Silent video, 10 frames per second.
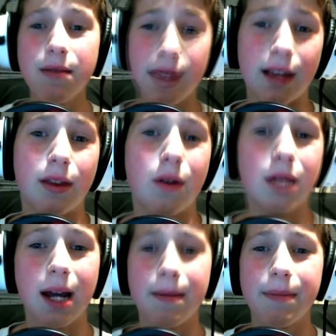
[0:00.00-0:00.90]
with it the whole
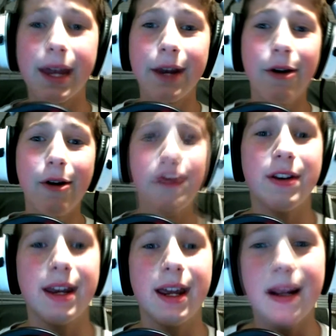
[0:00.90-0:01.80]
time. Thank you if you
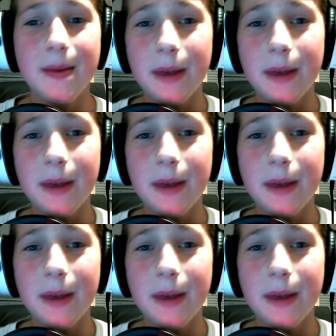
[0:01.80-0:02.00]
did.